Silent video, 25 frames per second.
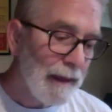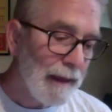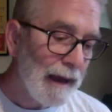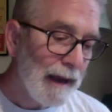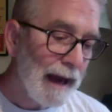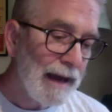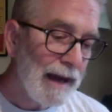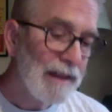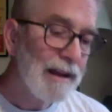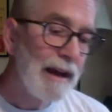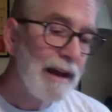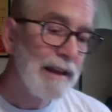
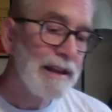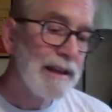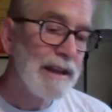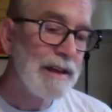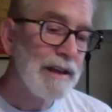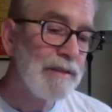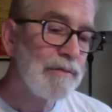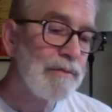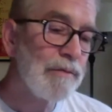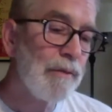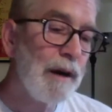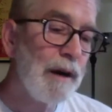I thought
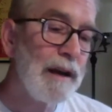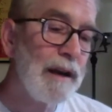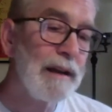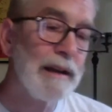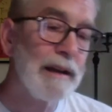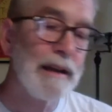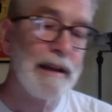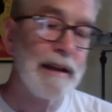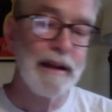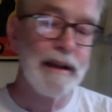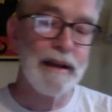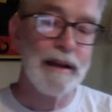this
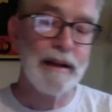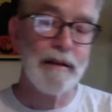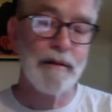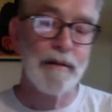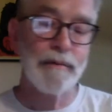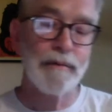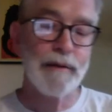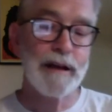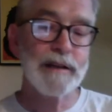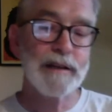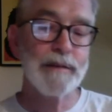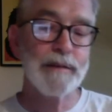one little
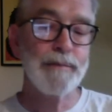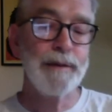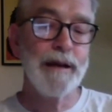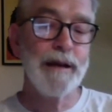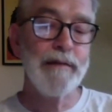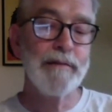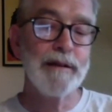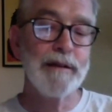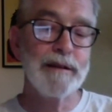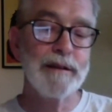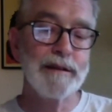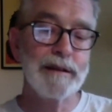recipe
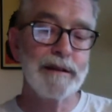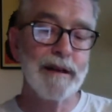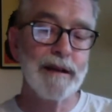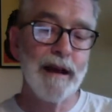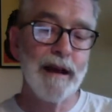was